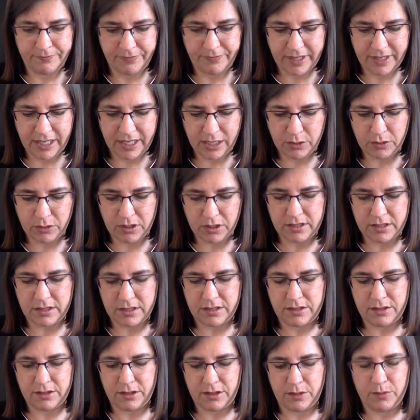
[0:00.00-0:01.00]
He crossed his
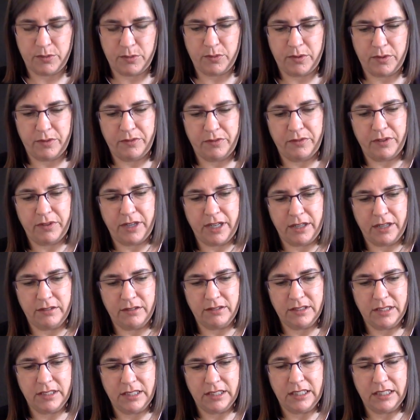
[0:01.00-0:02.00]
arms with a frown.
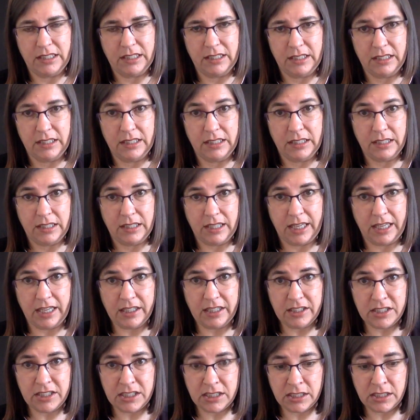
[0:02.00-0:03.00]

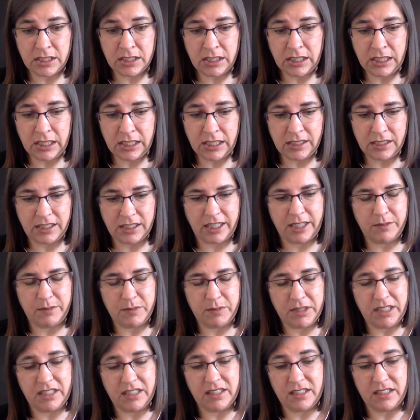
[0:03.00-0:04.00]
Actually, I
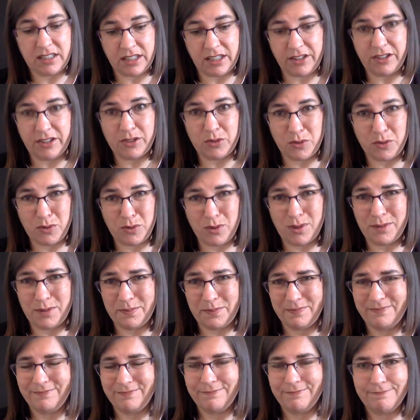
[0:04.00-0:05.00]
admitted, to tell the truth,
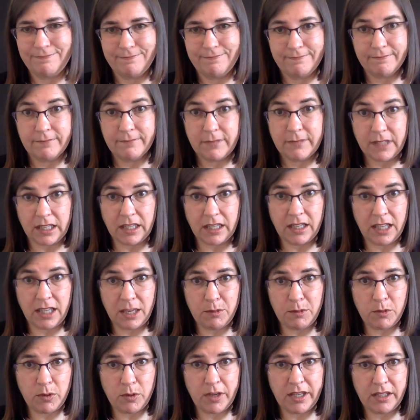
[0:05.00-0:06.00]
I came
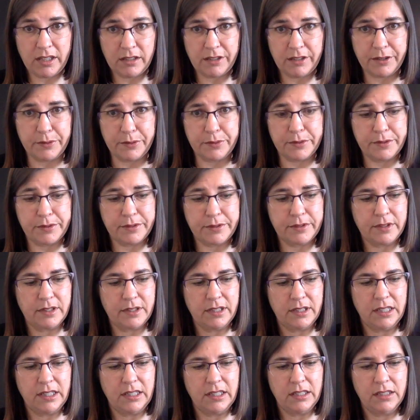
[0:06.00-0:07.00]
quite close.
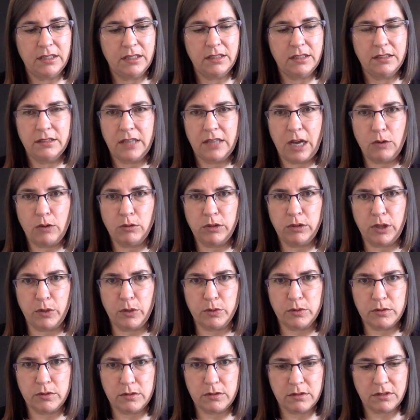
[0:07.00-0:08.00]
How
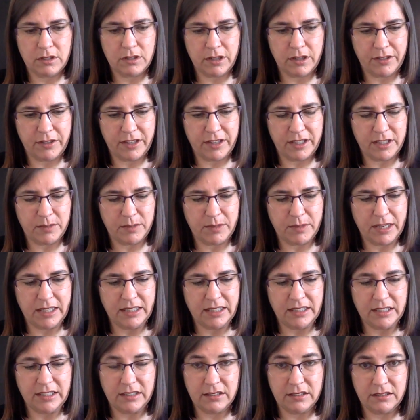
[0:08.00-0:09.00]
close? Karthik
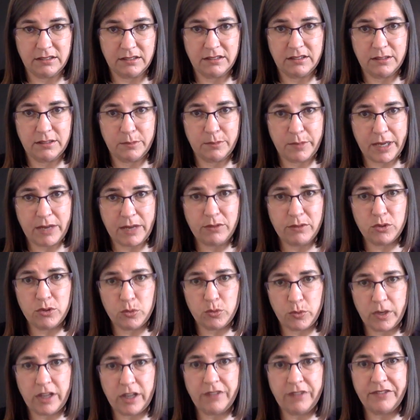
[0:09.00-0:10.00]
demanded. About
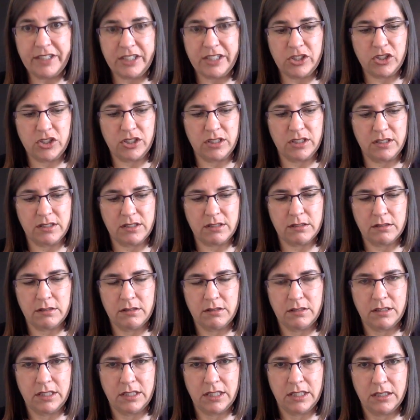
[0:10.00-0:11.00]
12 inches.
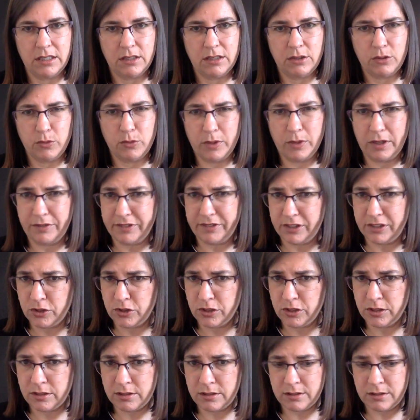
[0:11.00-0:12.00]
12
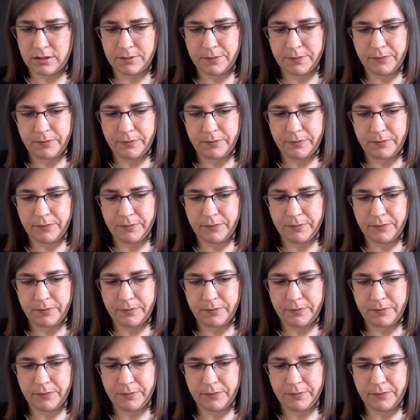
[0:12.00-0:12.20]
inches?